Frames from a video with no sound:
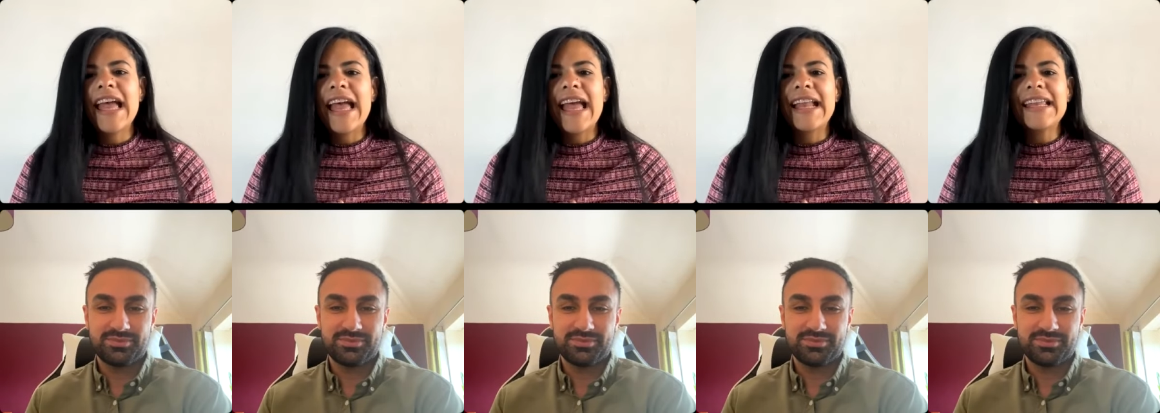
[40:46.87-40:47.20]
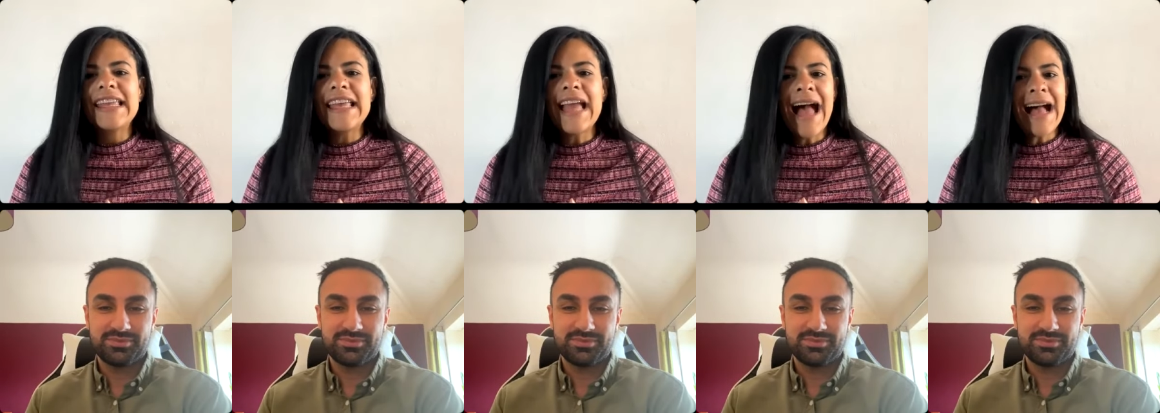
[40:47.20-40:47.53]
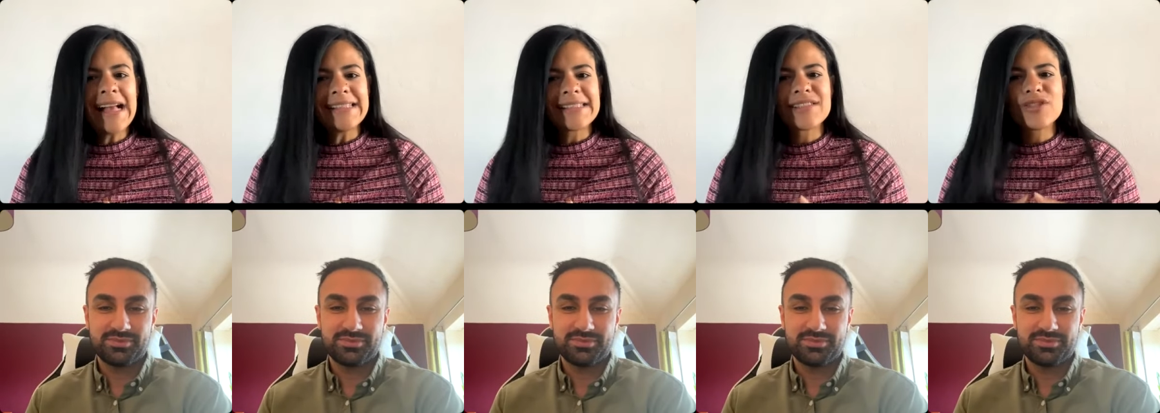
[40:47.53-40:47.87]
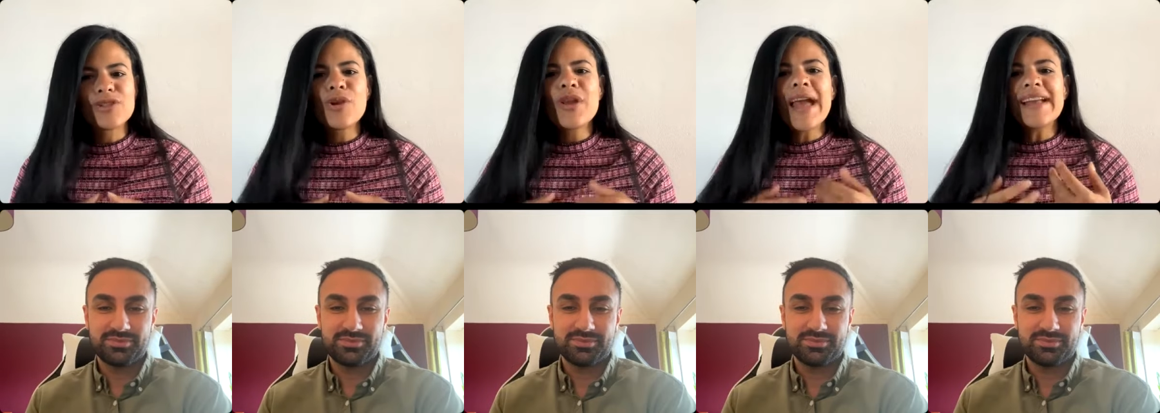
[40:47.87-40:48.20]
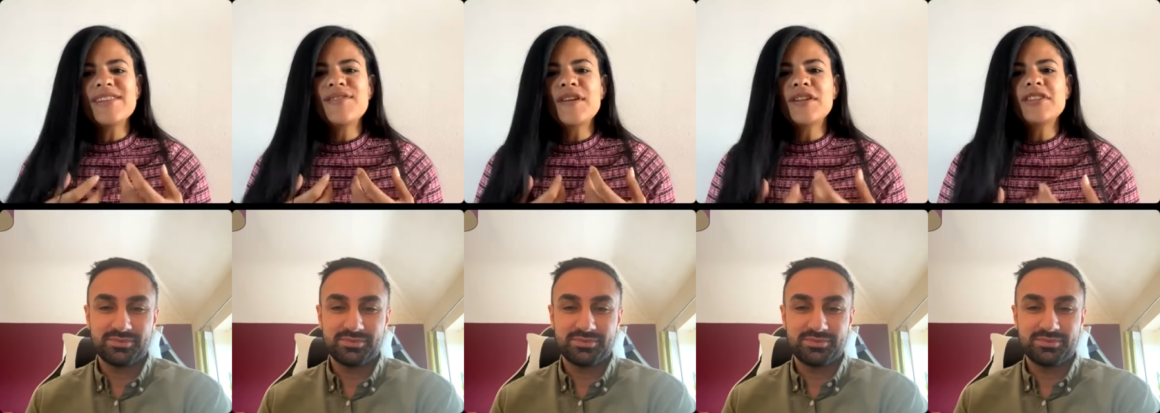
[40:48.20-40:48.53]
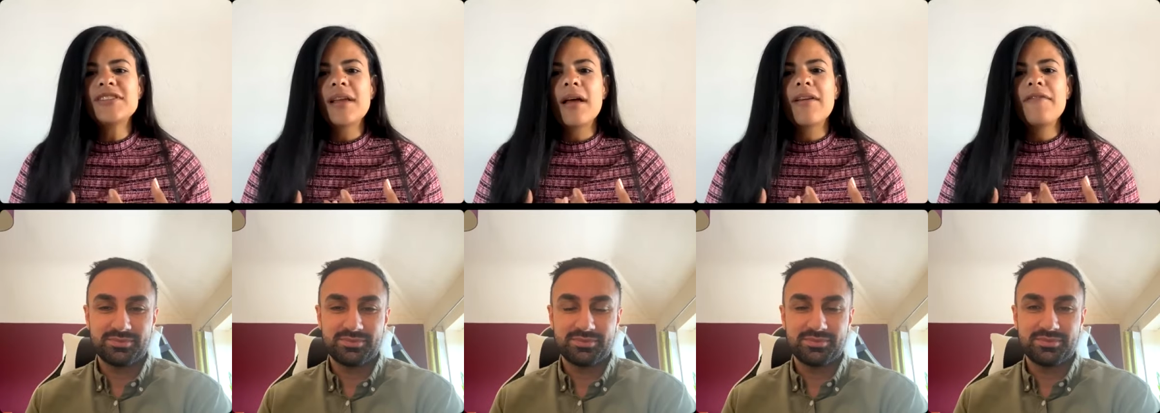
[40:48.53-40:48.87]
Speaker 1: and he asked, "Do you guys feel
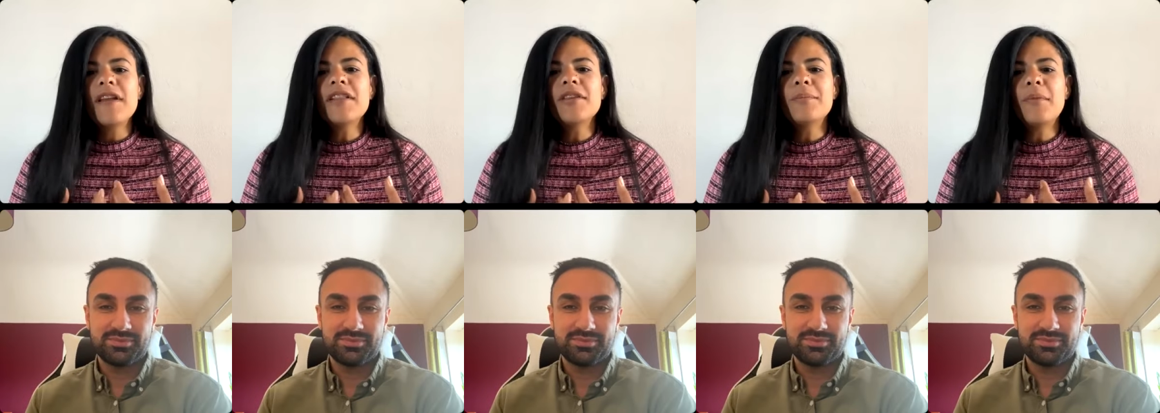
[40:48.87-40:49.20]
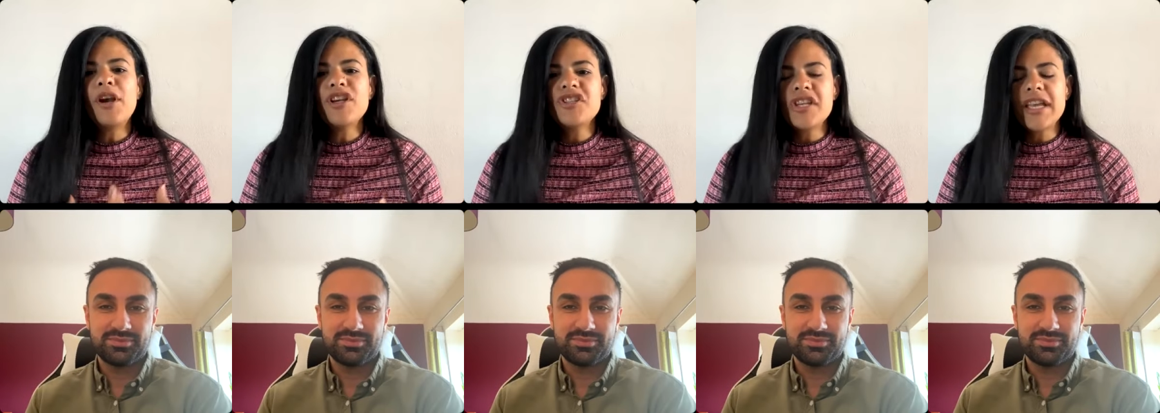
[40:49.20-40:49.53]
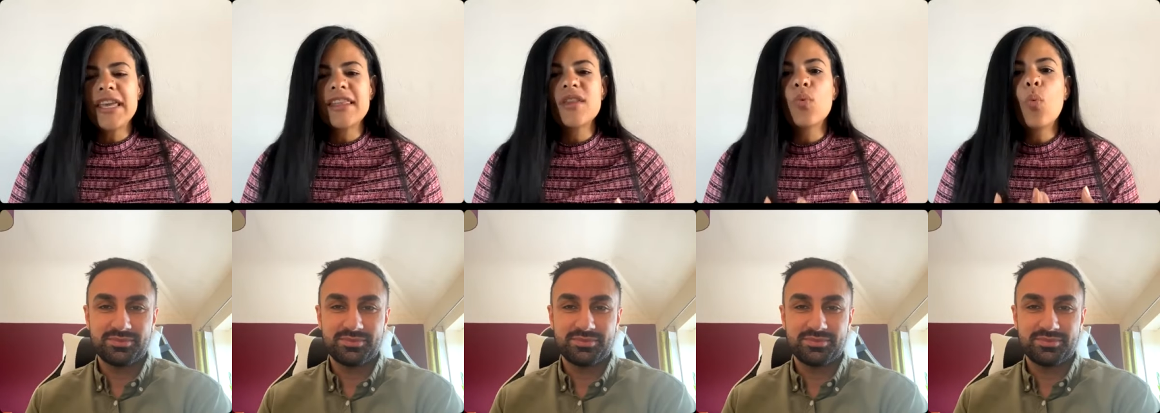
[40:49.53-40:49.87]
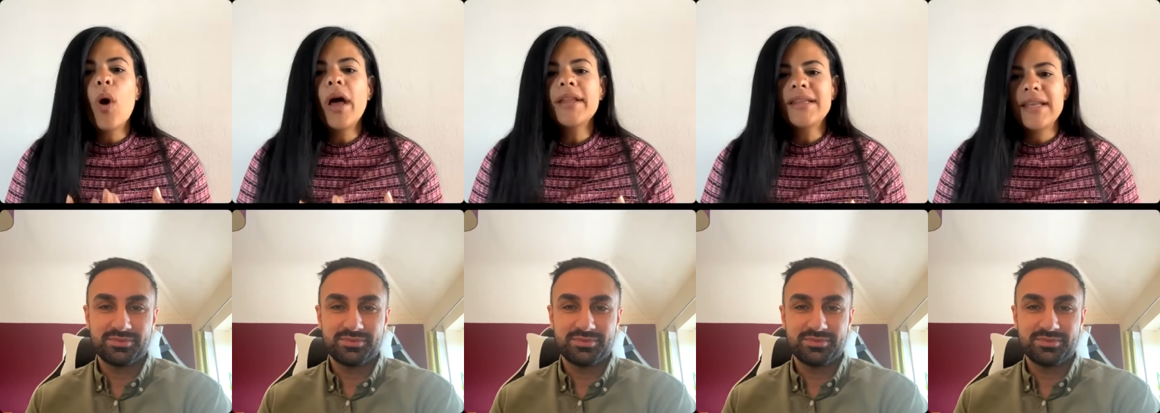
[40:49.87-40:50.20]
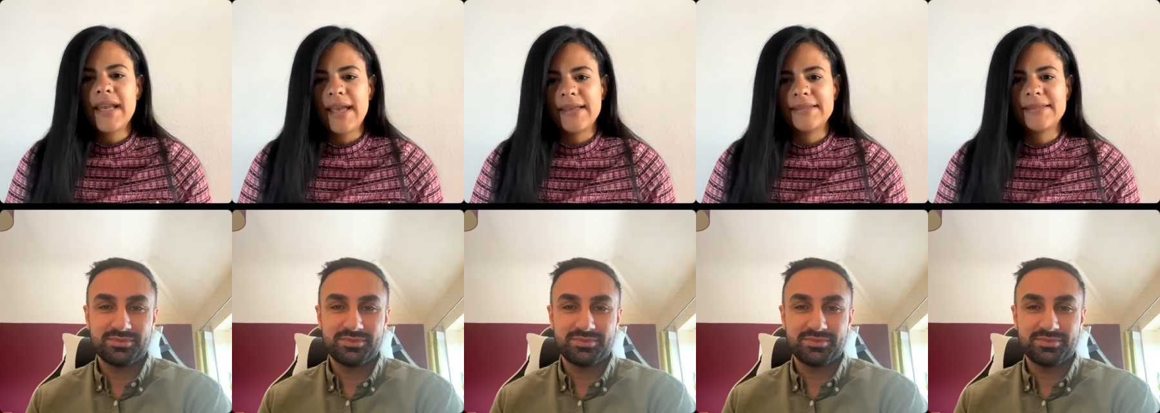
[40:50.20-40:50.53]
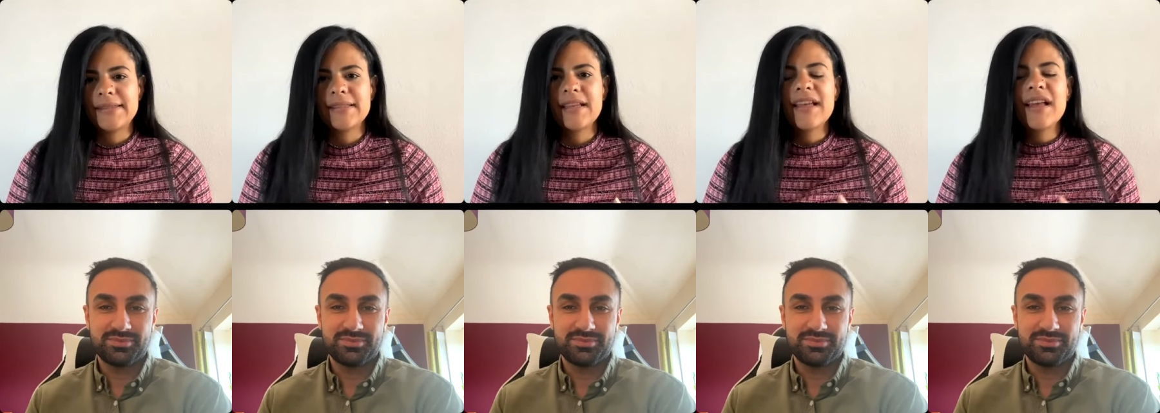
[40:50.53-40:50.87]
feel the merging and the
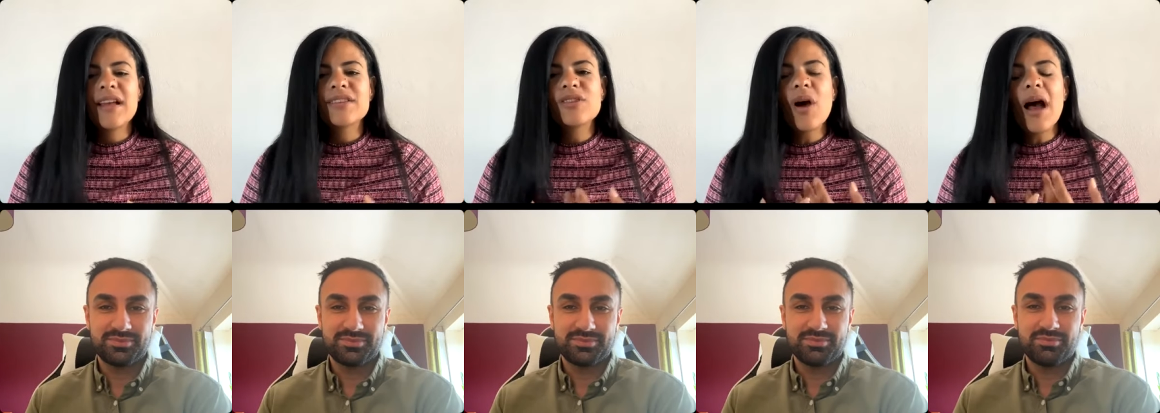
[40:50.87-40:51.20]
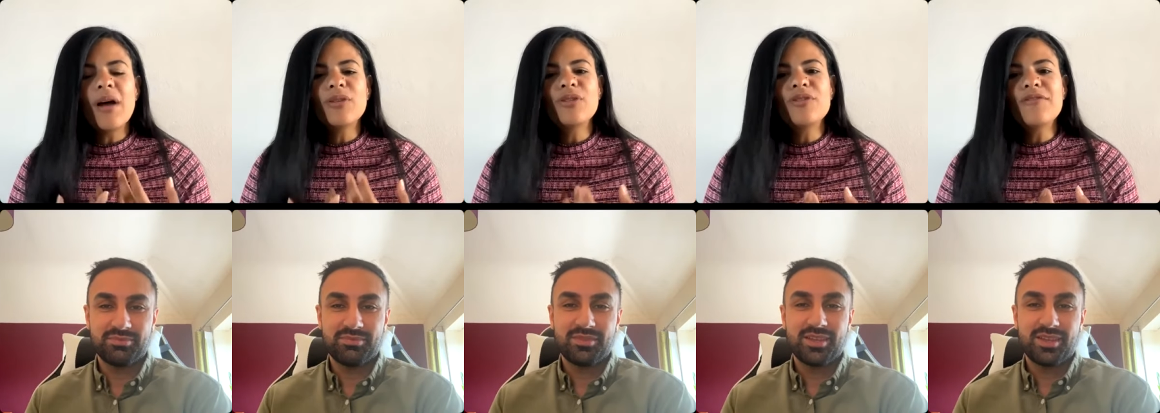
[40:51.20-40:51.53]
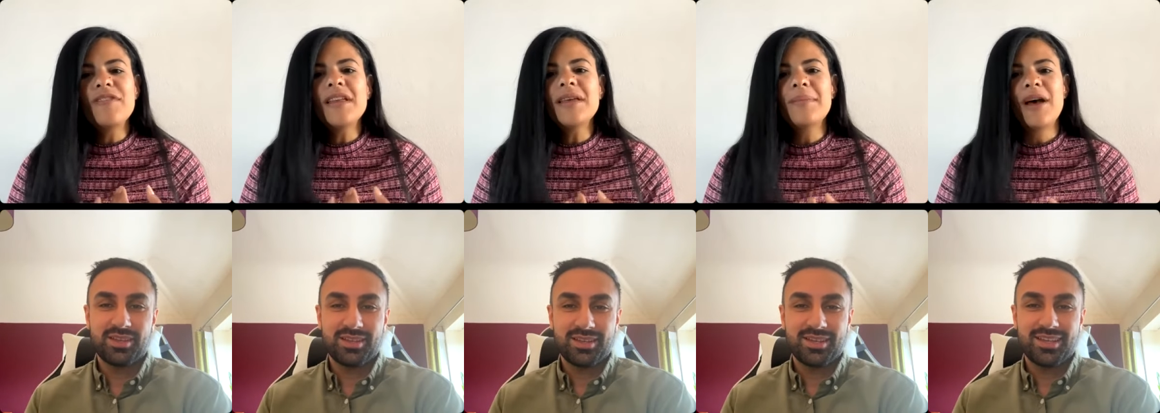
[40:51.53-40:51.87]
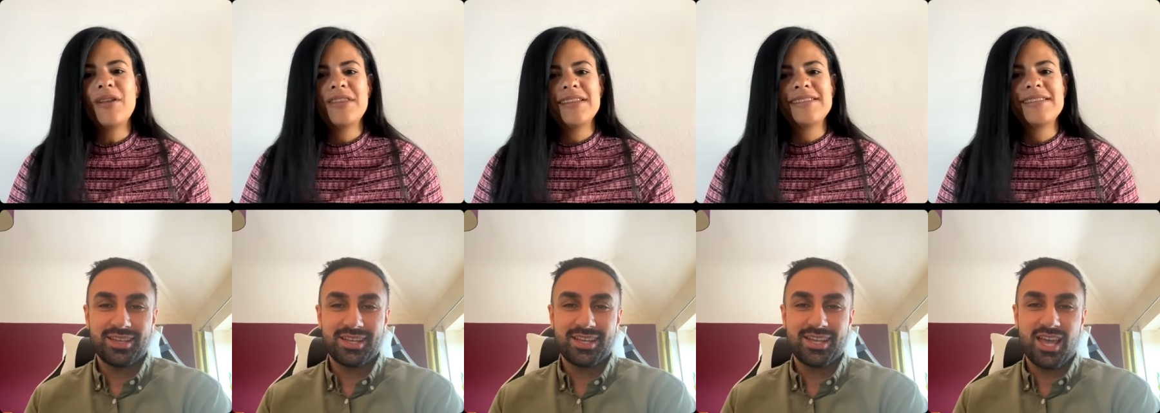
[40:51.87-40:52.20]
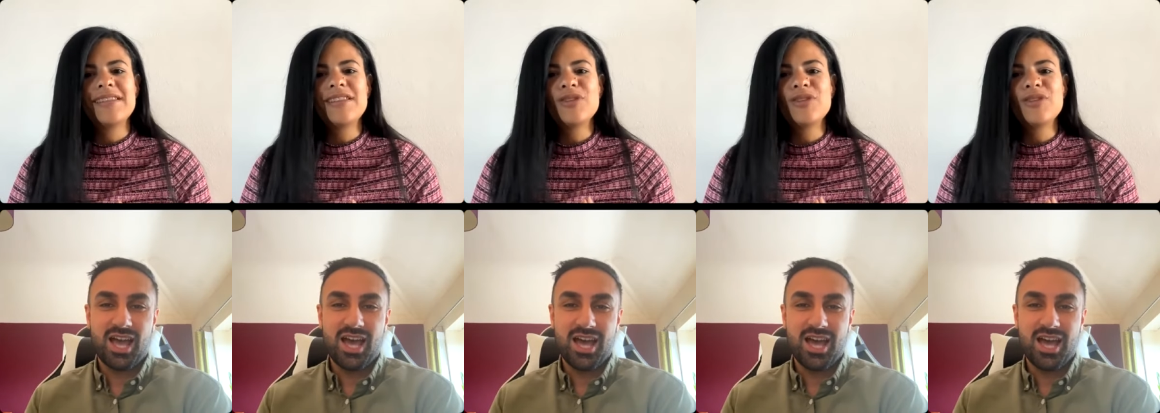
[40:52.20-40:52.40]
wantness?" So how do you feel about this, yeah.